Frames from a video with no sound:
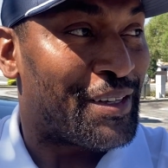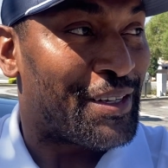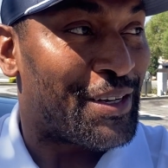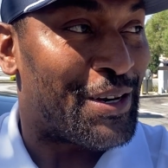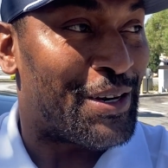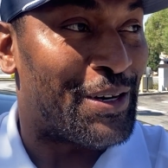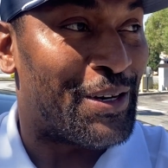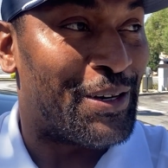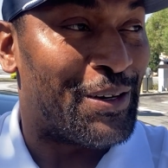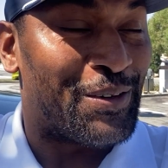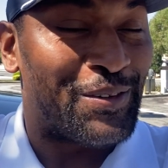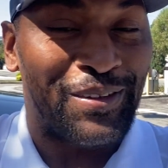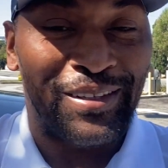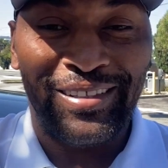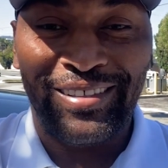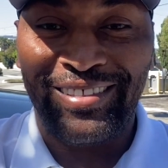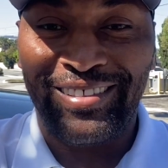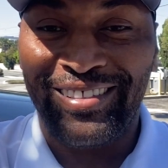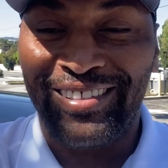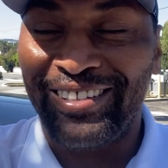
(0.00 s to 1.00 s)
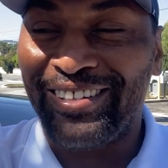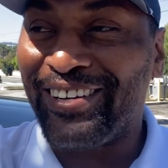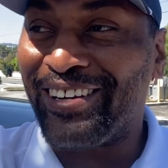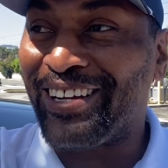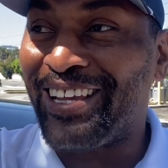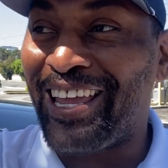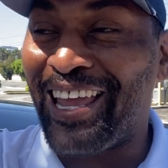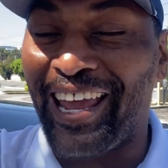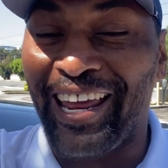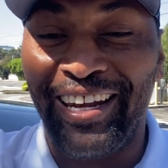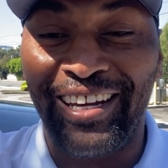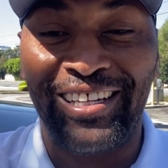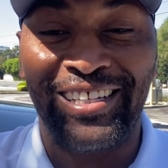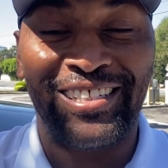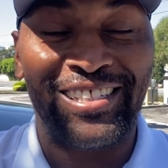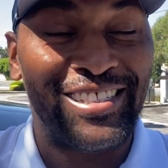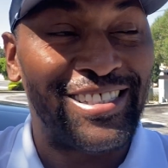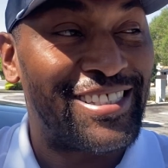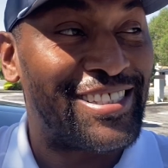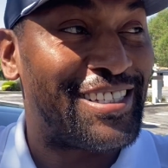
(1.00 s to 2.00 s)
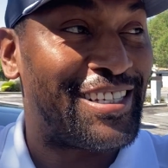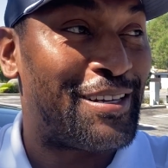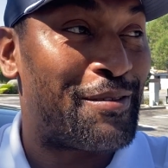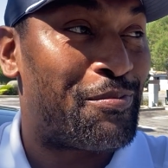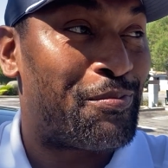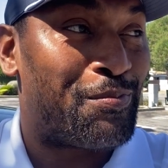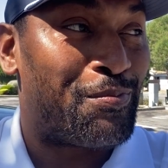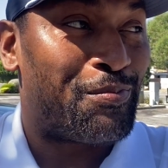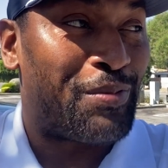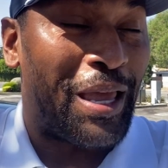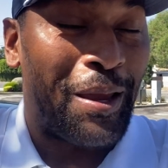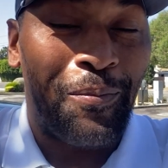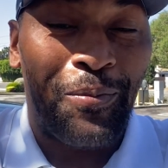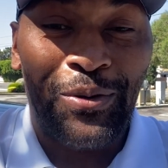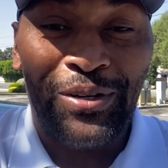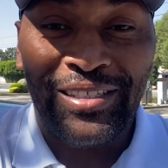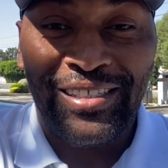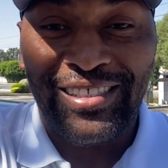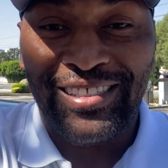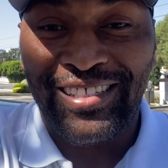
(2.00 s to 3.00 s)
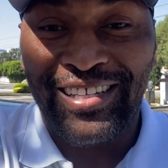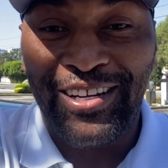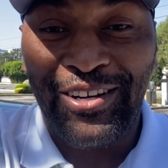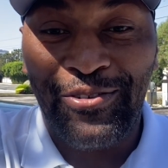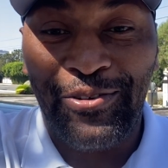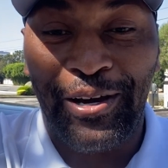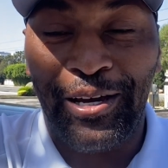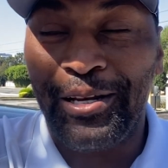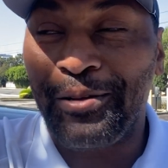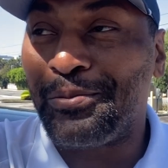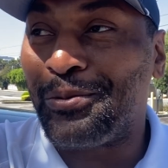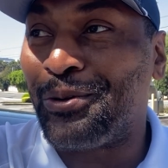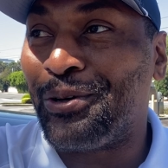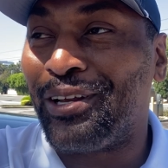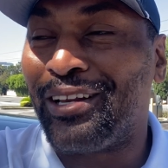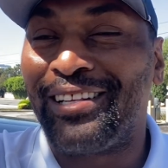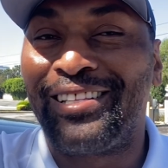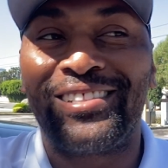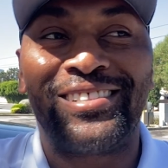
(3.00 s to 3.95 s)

you know, her candidacy papers. It's incredible.